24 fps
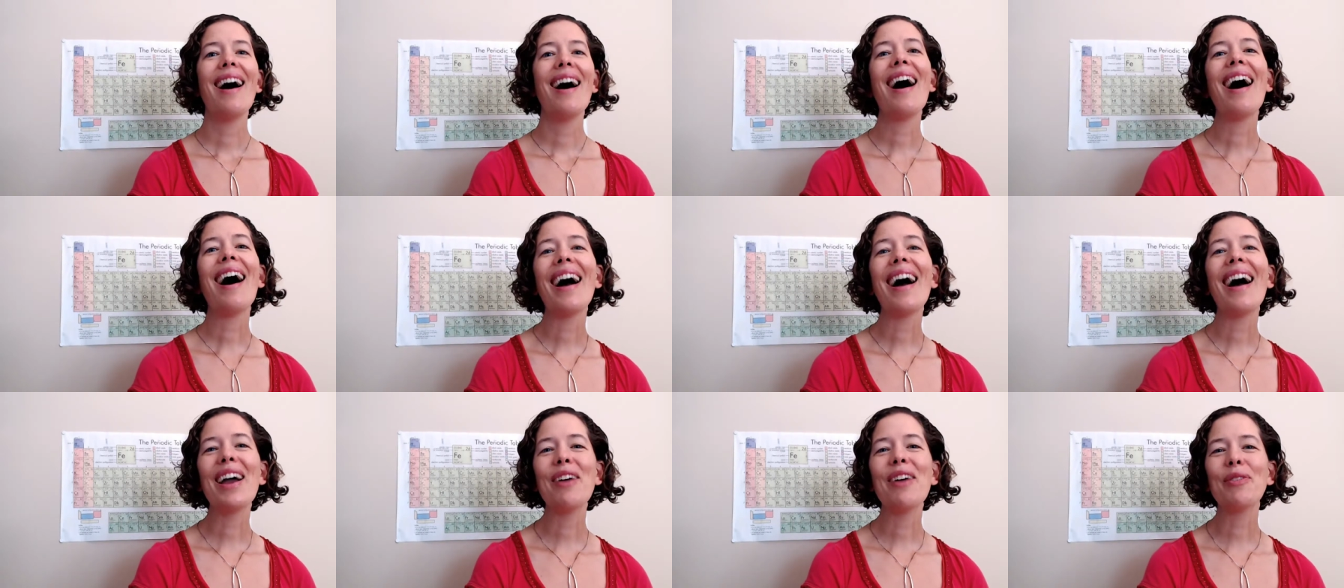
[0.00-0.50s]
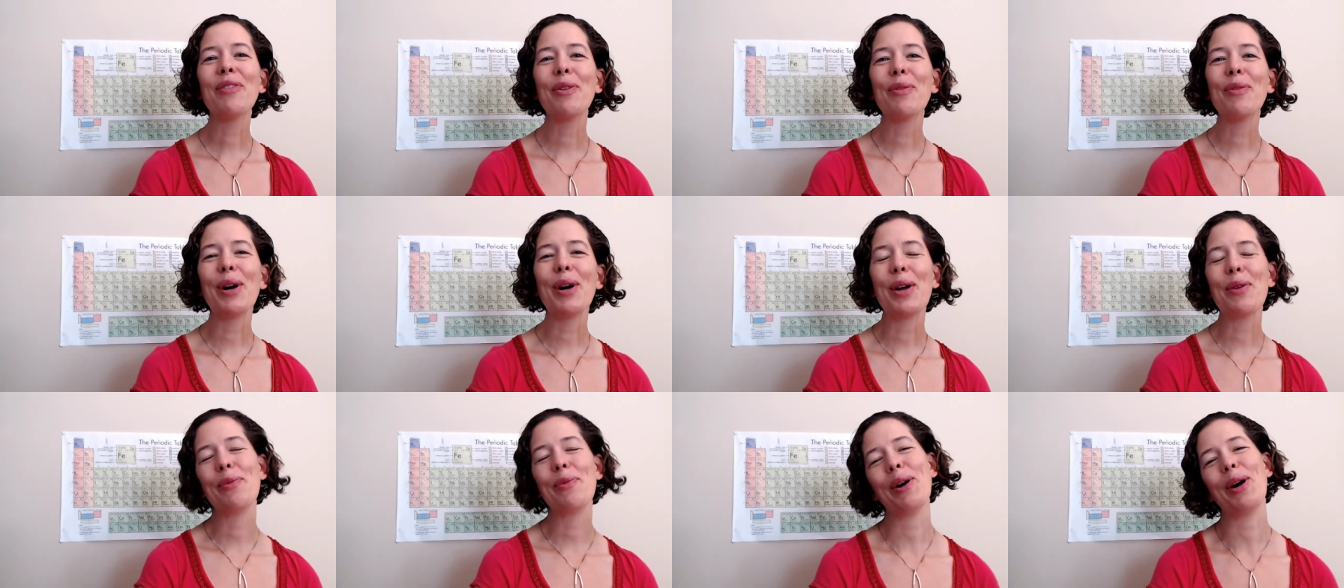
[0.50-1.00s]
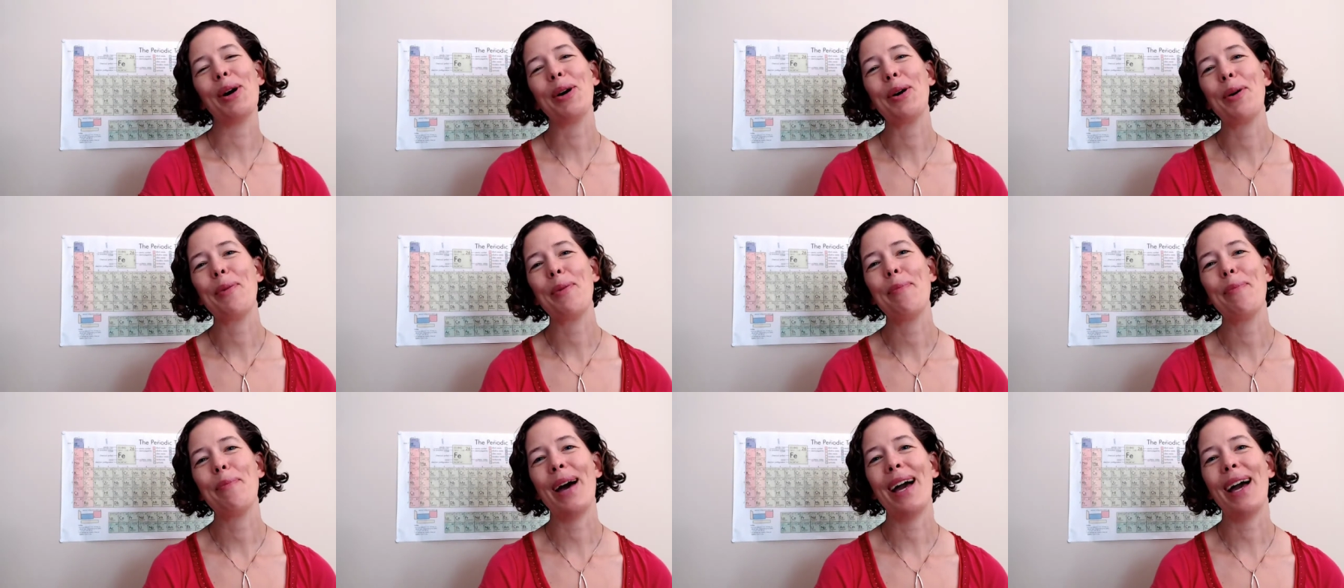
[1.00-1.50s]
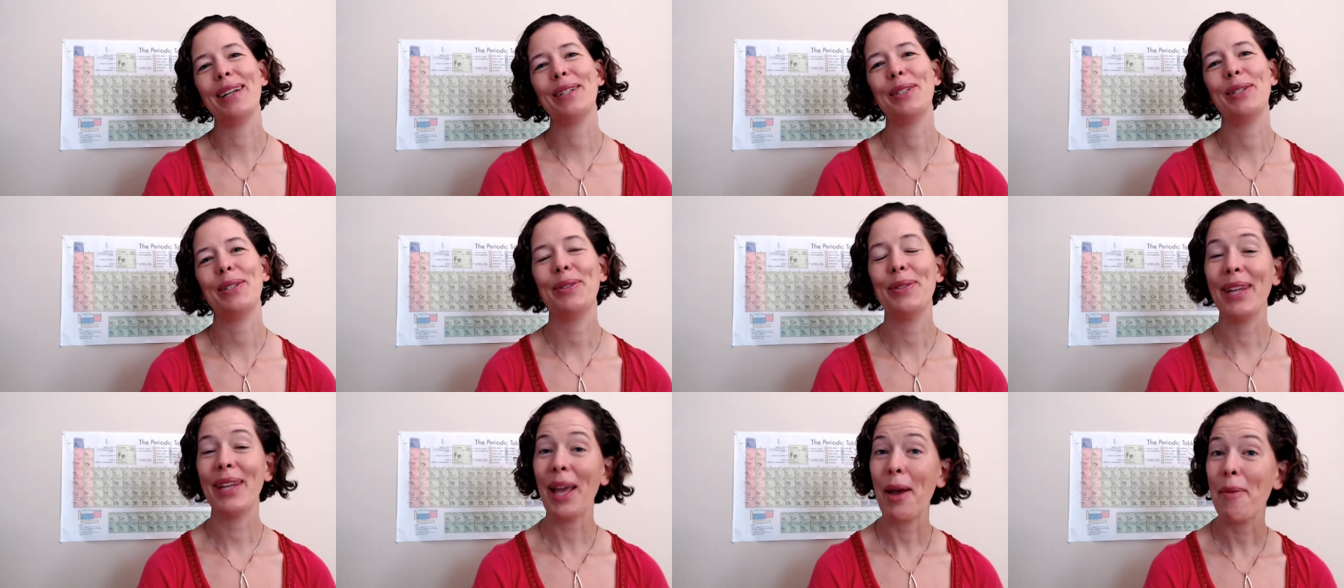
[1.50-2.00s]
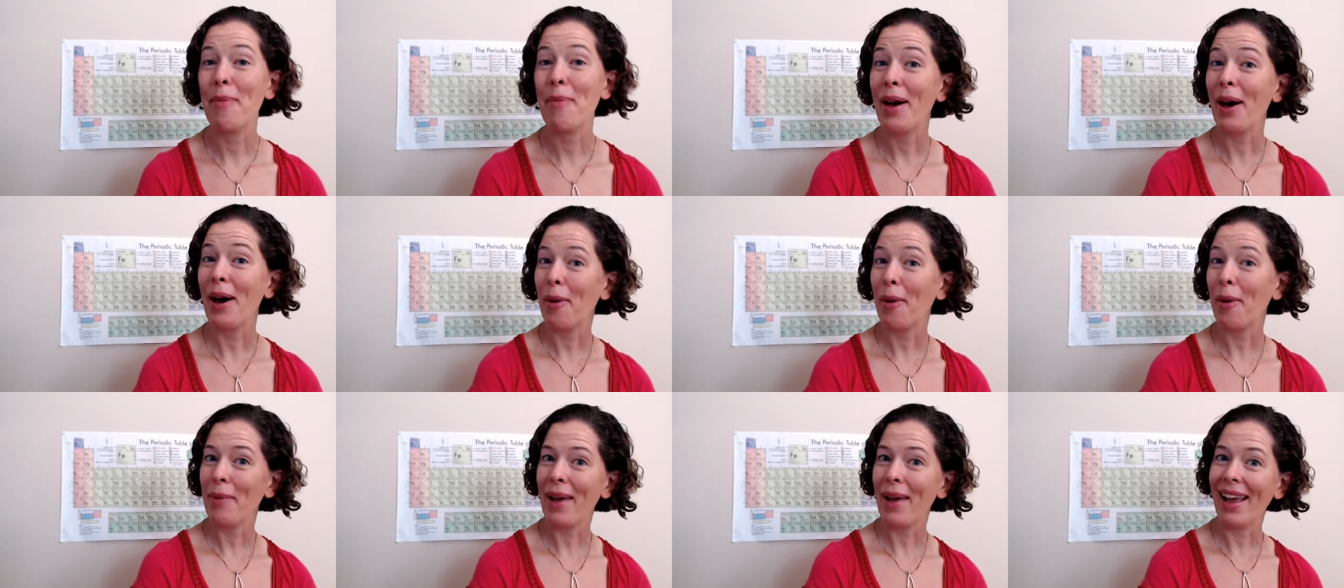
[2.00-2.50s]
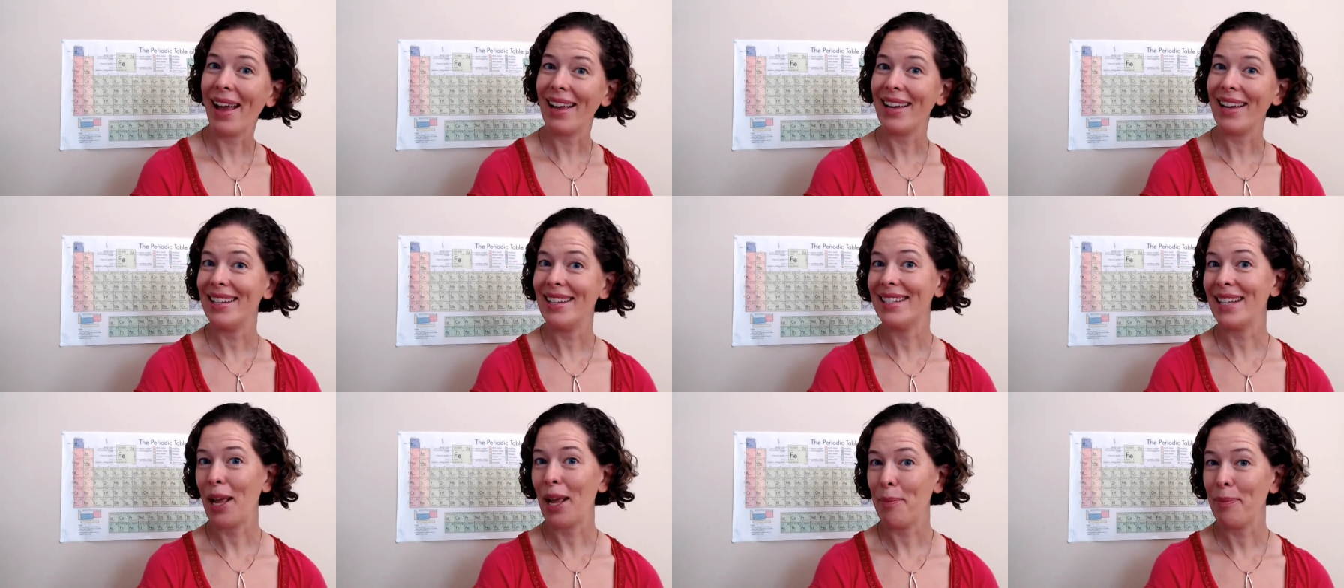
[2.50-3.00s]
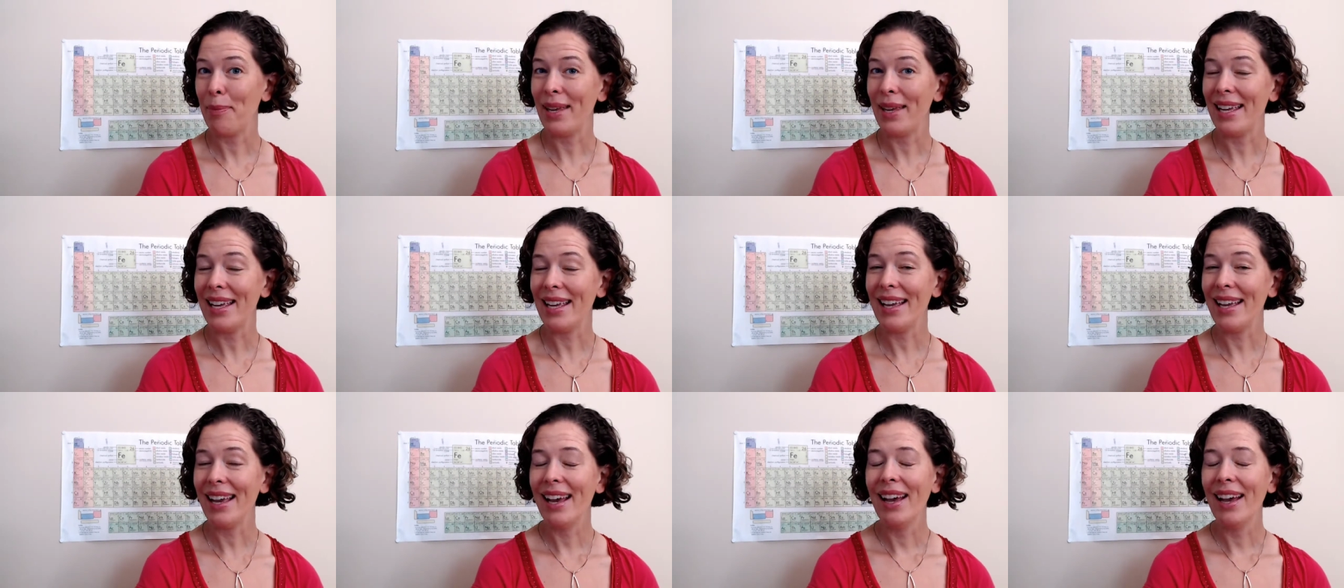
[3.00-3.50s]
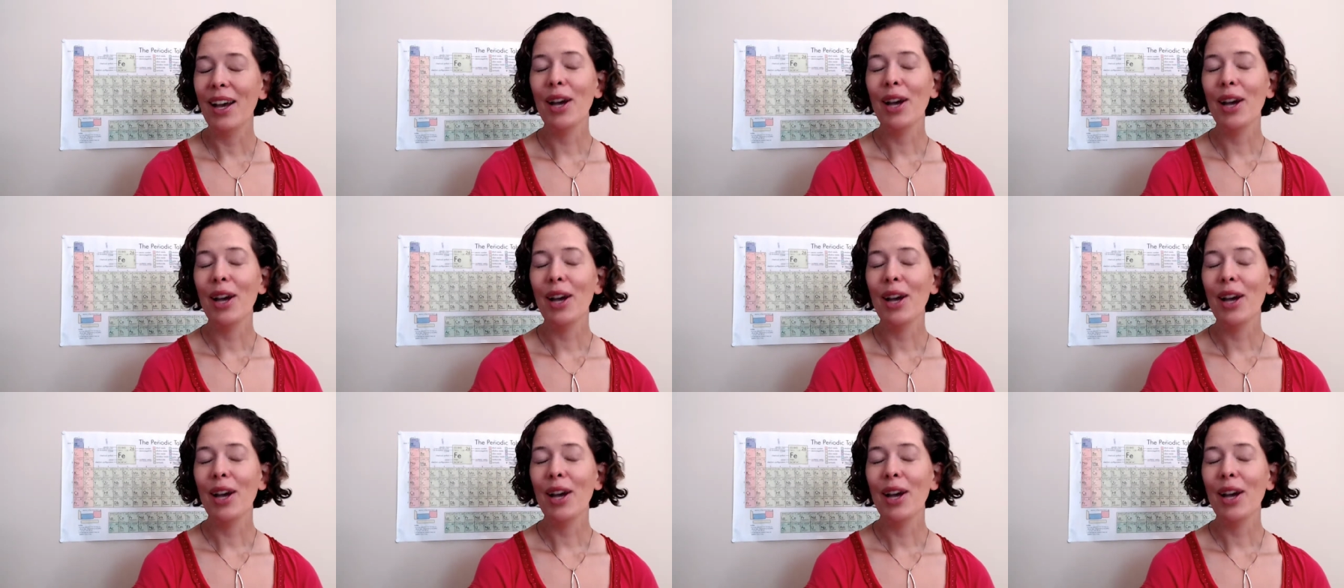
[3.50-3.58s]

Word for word: Hi everyone, welcome back to Chem Help ASAP.